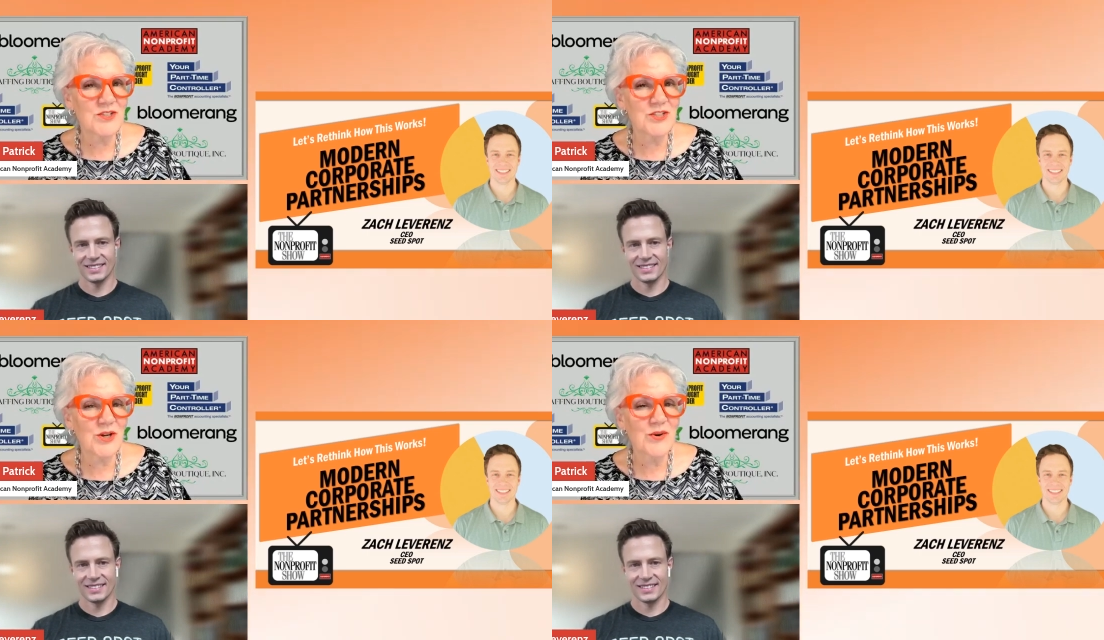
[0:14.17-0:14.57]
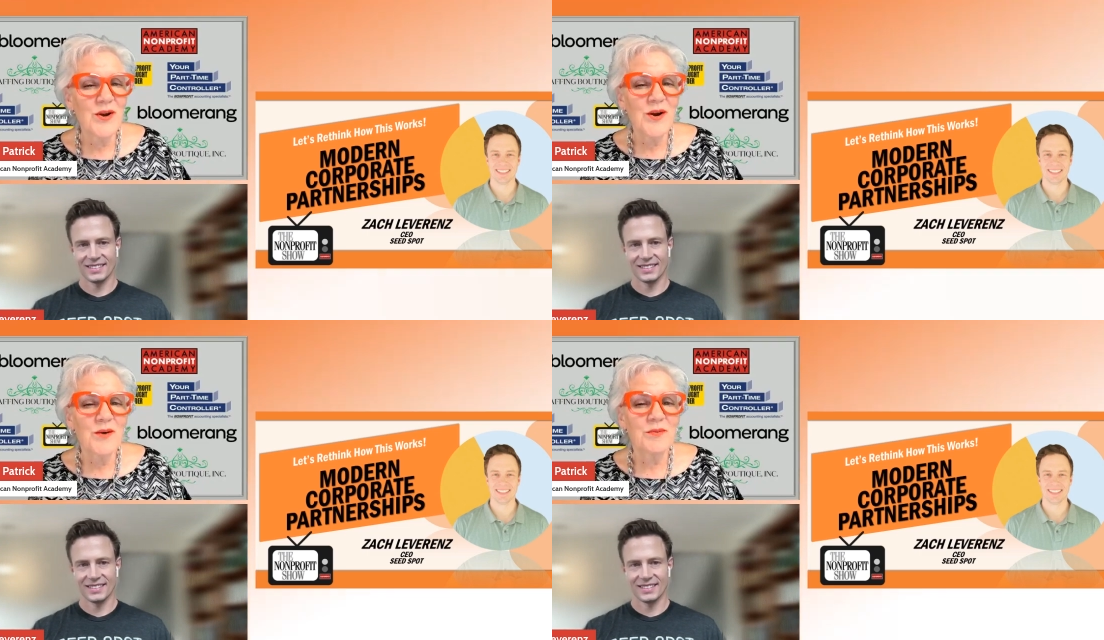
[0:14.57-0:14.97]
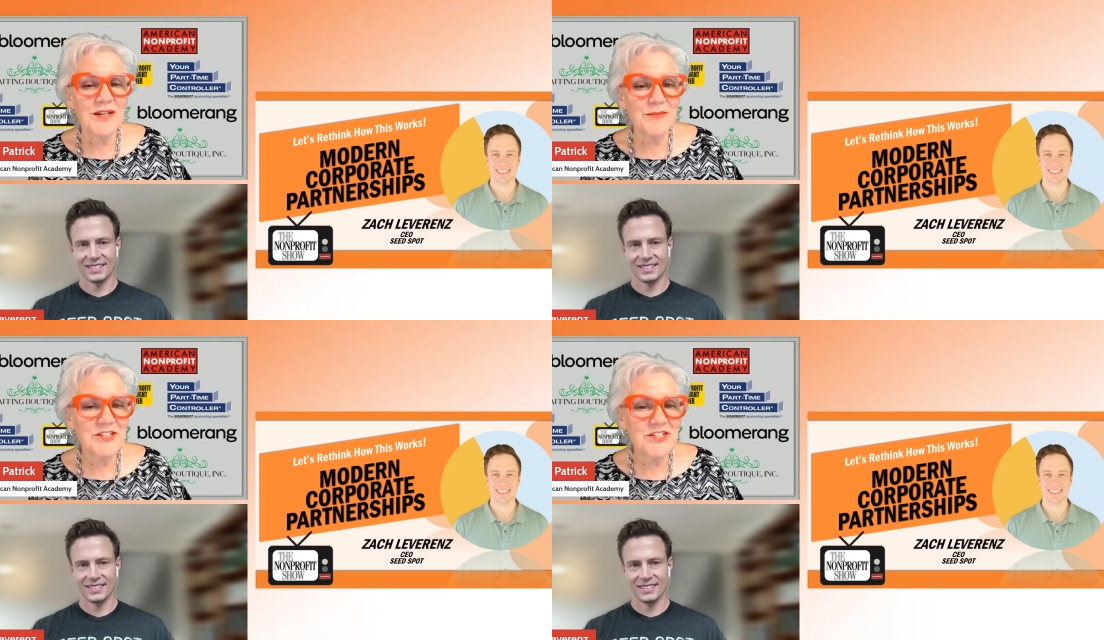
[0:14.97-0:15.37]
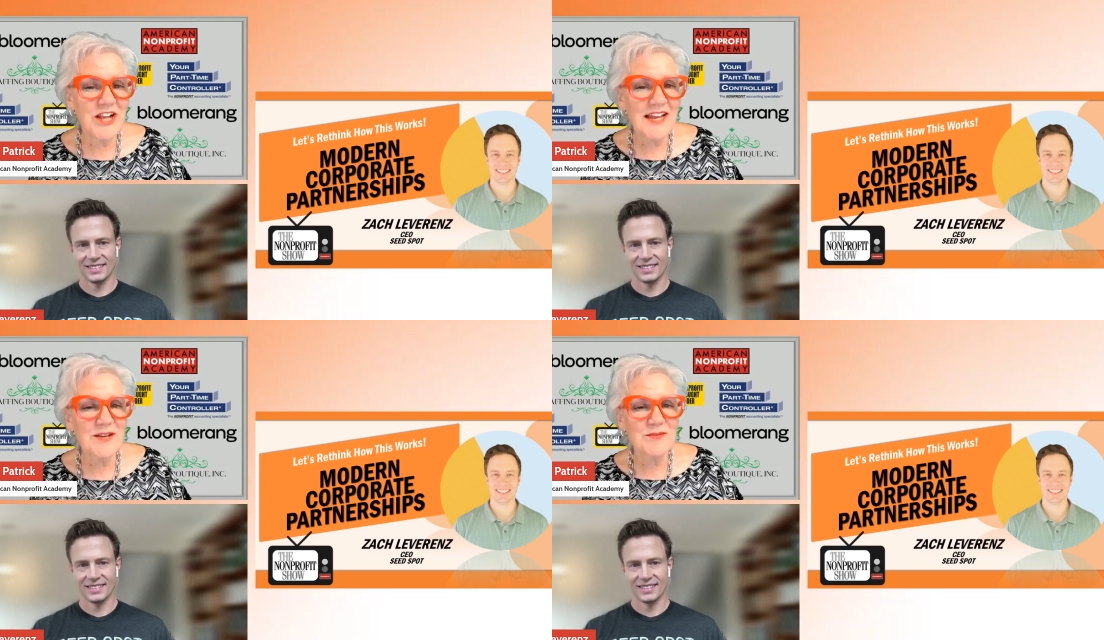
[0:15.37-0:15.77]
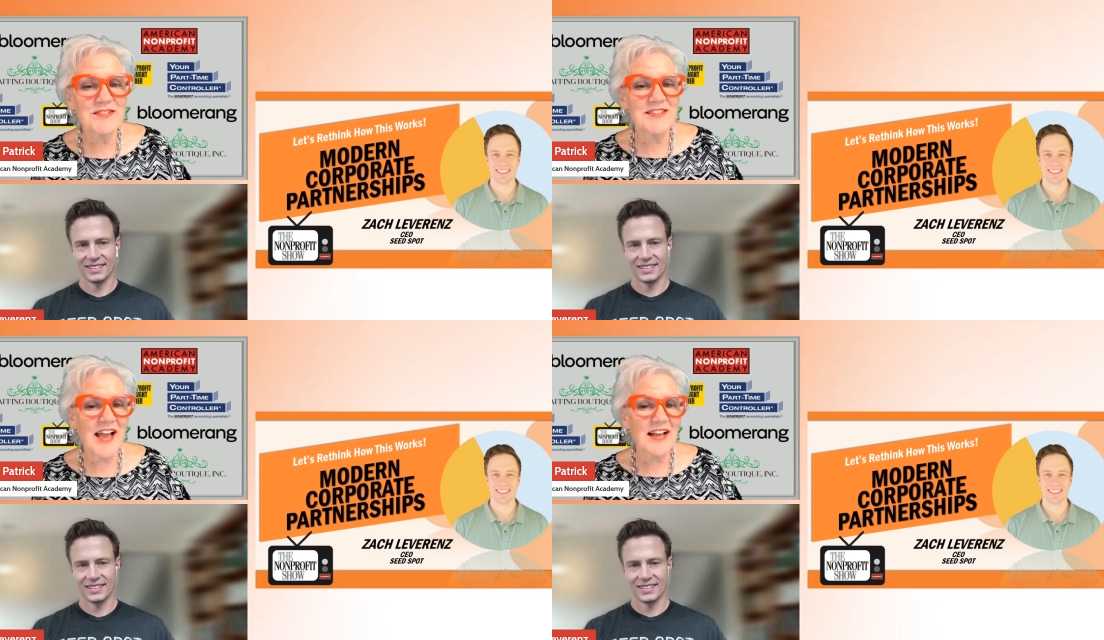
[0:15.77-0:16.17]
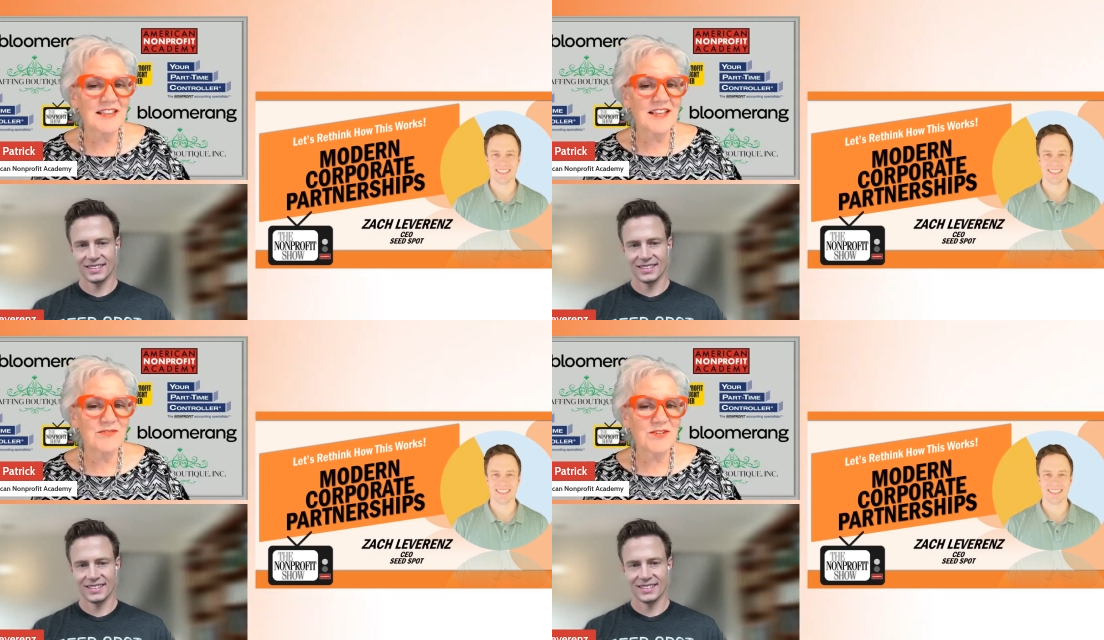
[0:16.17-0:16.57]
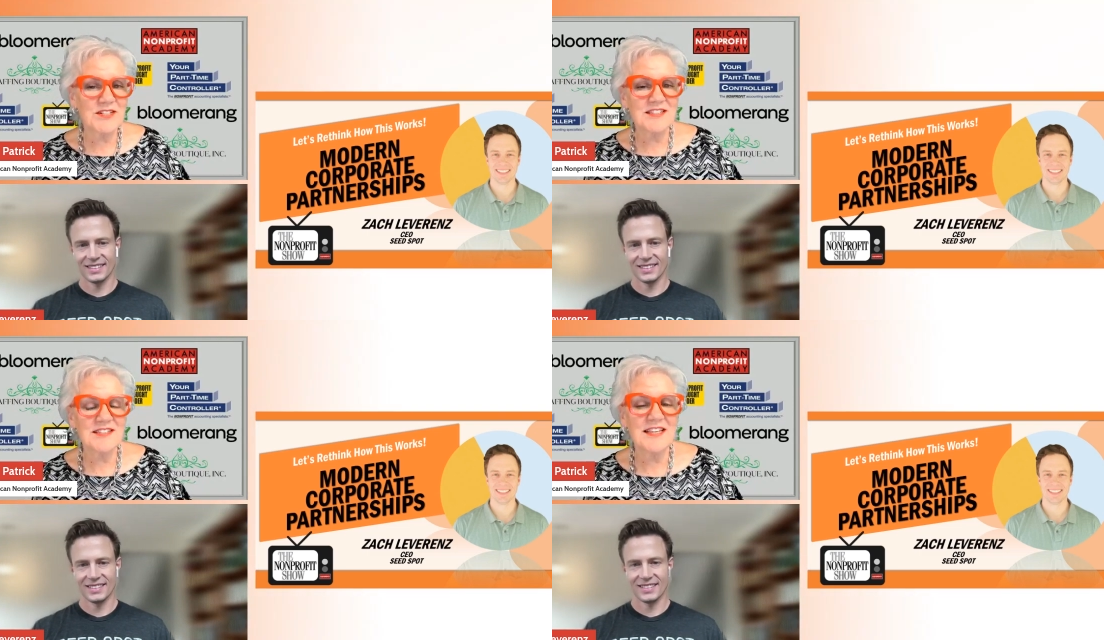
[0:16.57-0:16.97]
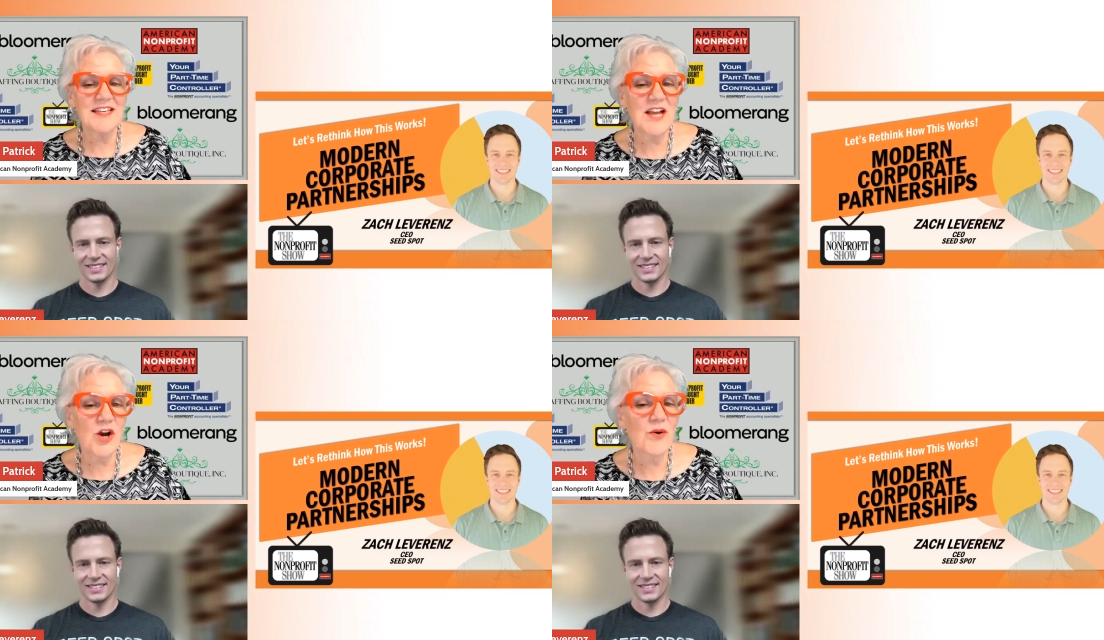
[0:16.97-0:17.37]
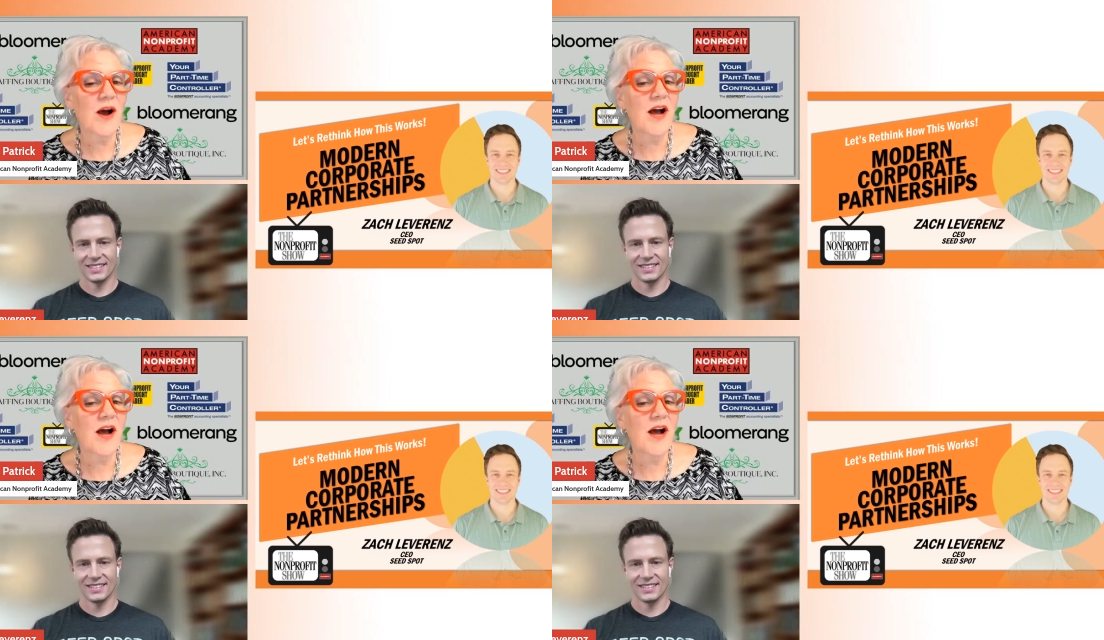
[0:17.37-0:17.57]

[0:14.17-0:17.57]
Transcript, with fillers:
Speaker 1: Show. We're going to be chatting with Zach Leverenz, CEO